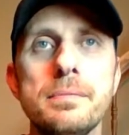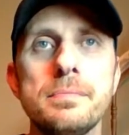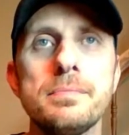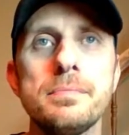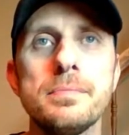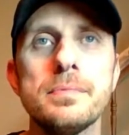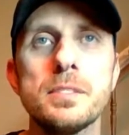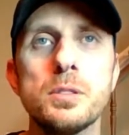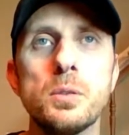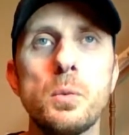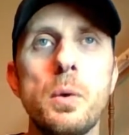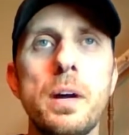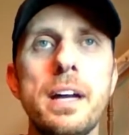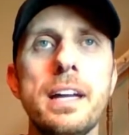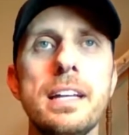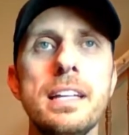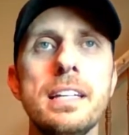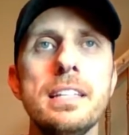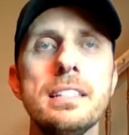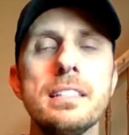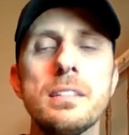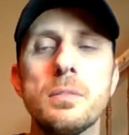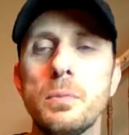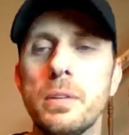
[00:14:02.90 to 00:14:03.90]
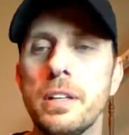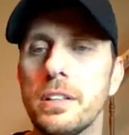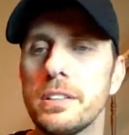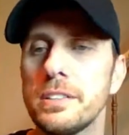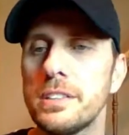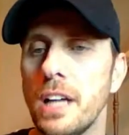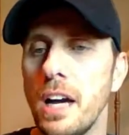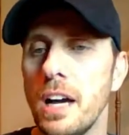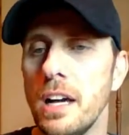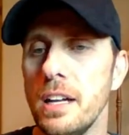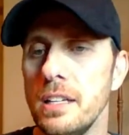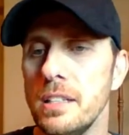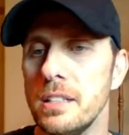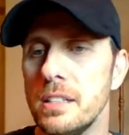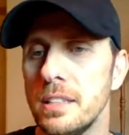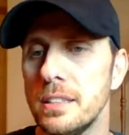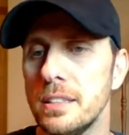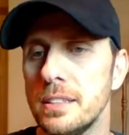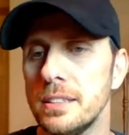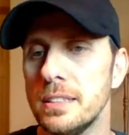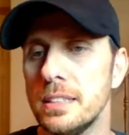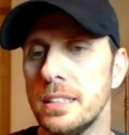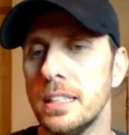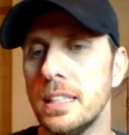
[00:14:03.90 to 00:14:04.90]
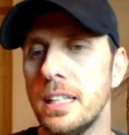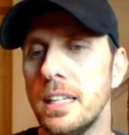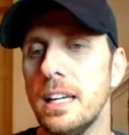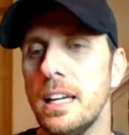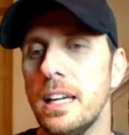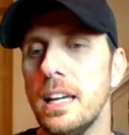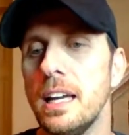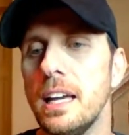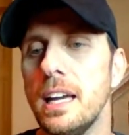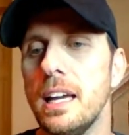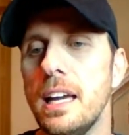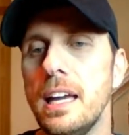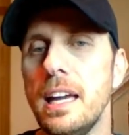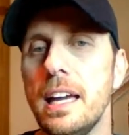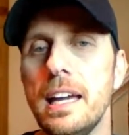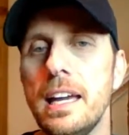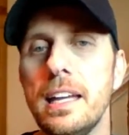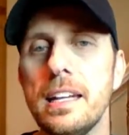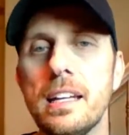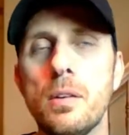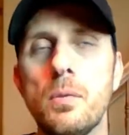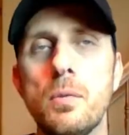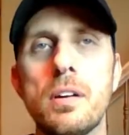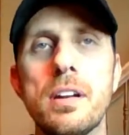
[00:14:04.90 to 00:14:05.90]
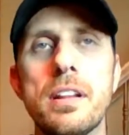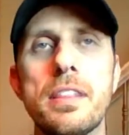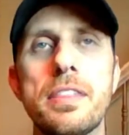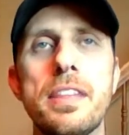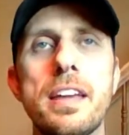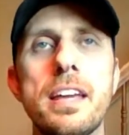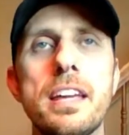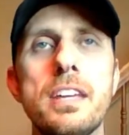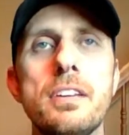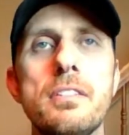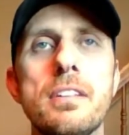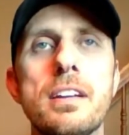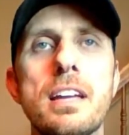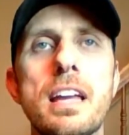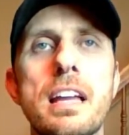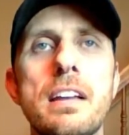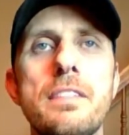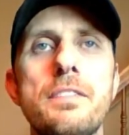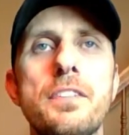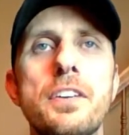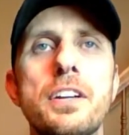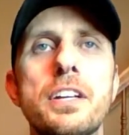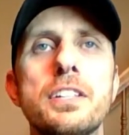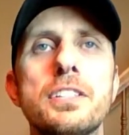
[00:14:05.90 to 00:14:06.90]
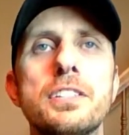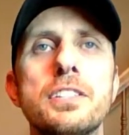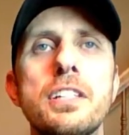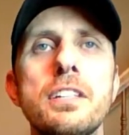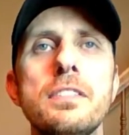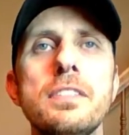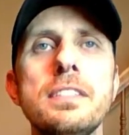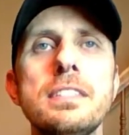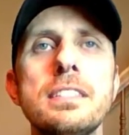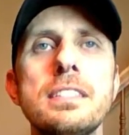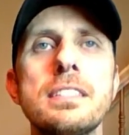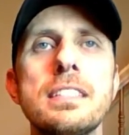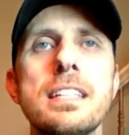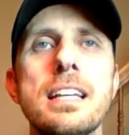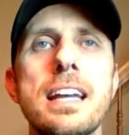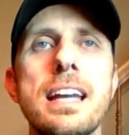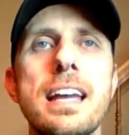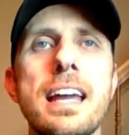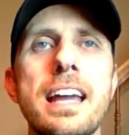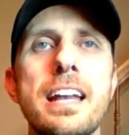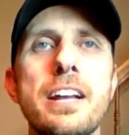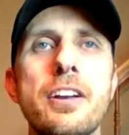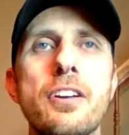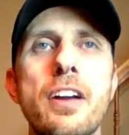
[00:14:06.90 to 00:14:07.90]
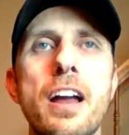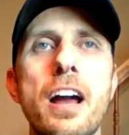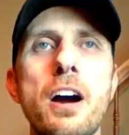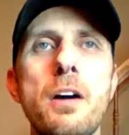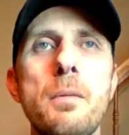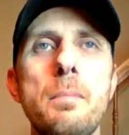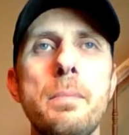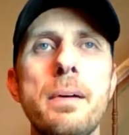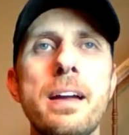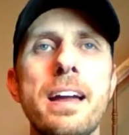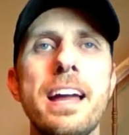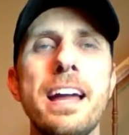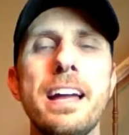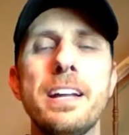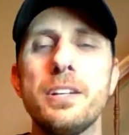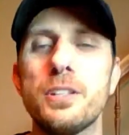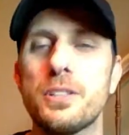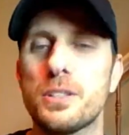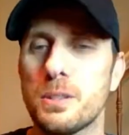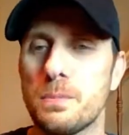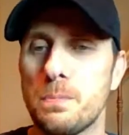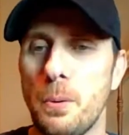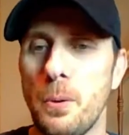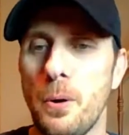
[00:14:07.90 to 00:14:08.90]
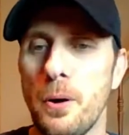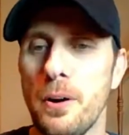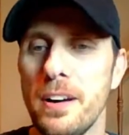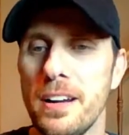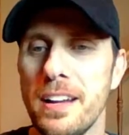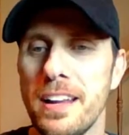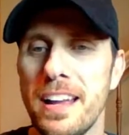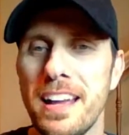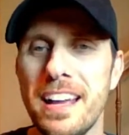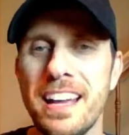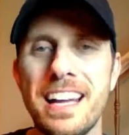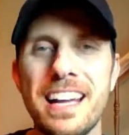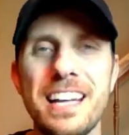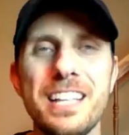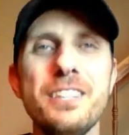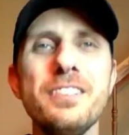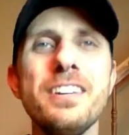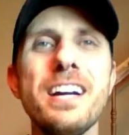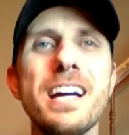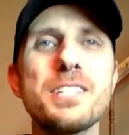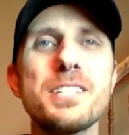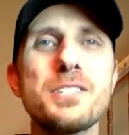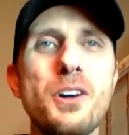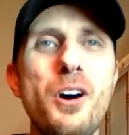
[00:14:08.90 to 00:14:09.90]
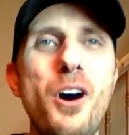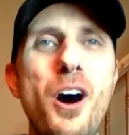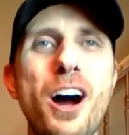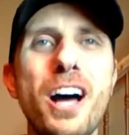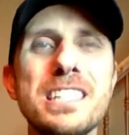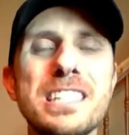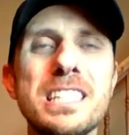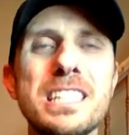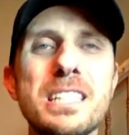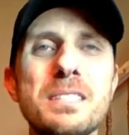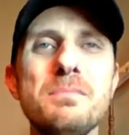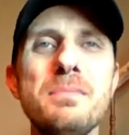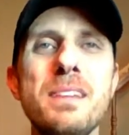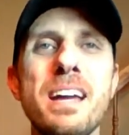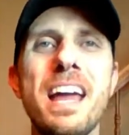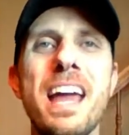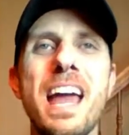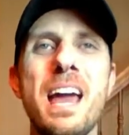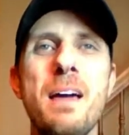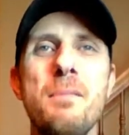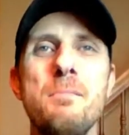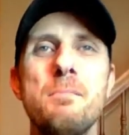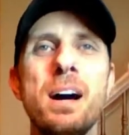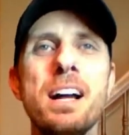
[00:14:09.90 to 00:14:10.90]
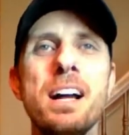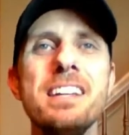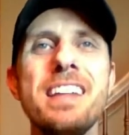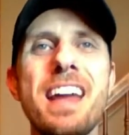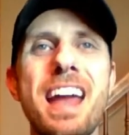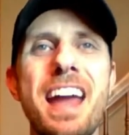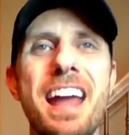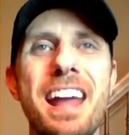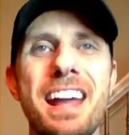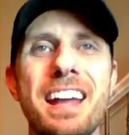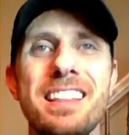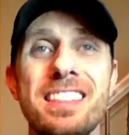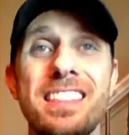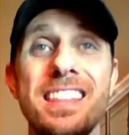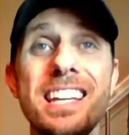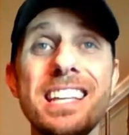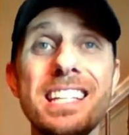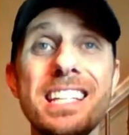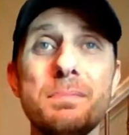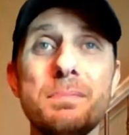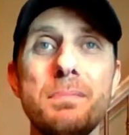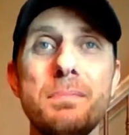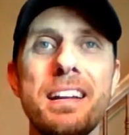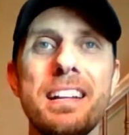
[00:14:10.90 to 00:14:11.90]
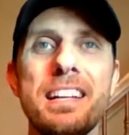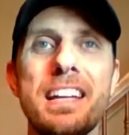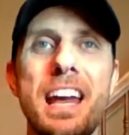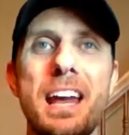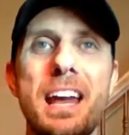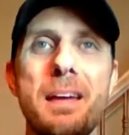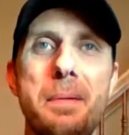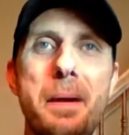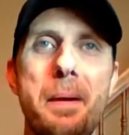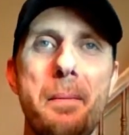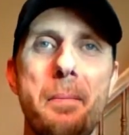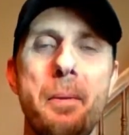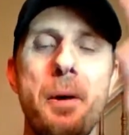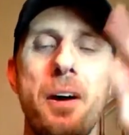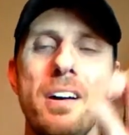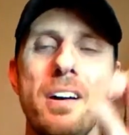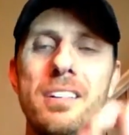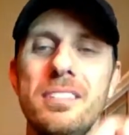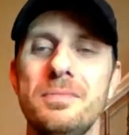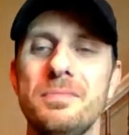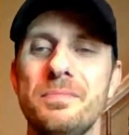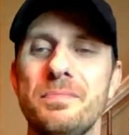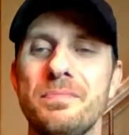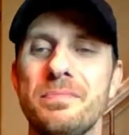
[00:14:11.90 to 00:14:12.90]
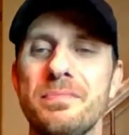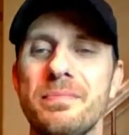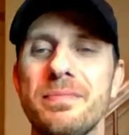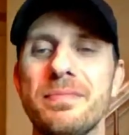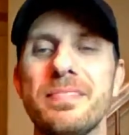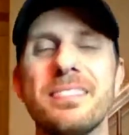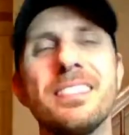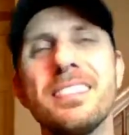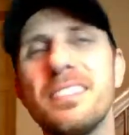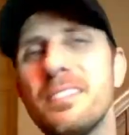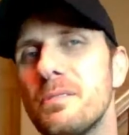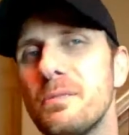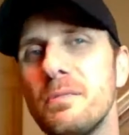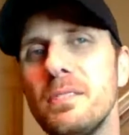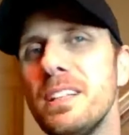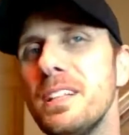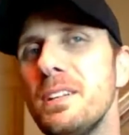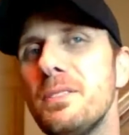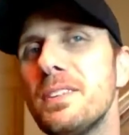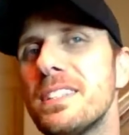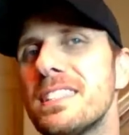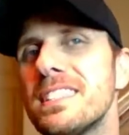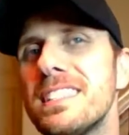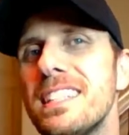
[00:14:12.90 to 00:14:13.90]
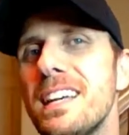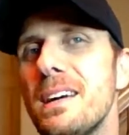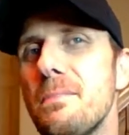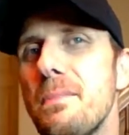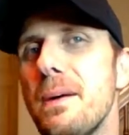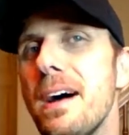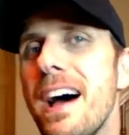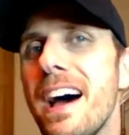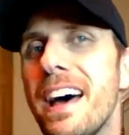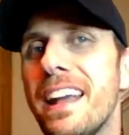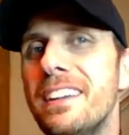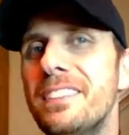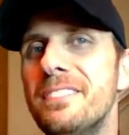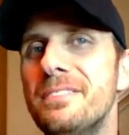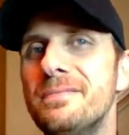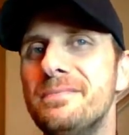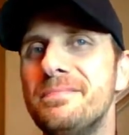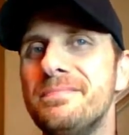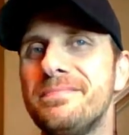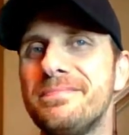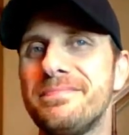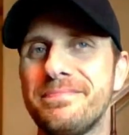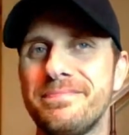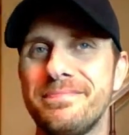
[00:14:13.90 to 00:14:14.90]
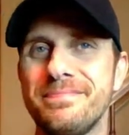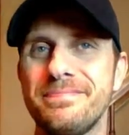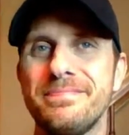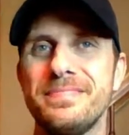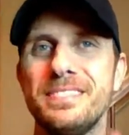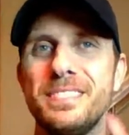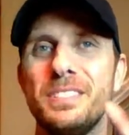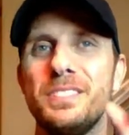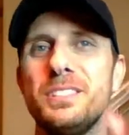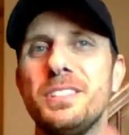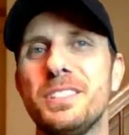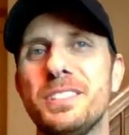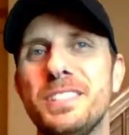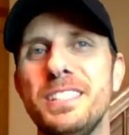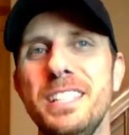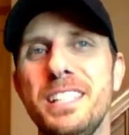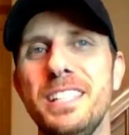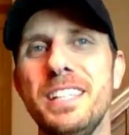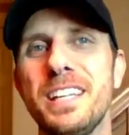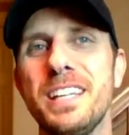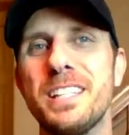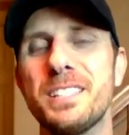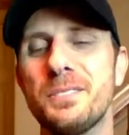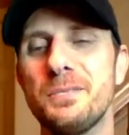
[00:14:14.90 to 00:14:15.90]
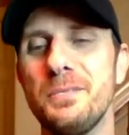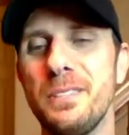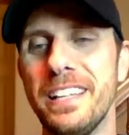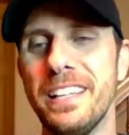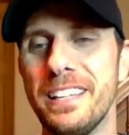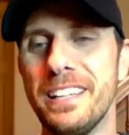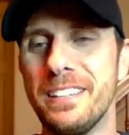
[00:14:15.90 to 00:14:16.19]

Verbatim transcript: It's the way it is, and we are done. And I want to thank you again for your service and your help and your support and you guys are awesome. And Monday, this Monday, people, really wasn't that bad. So see you next week.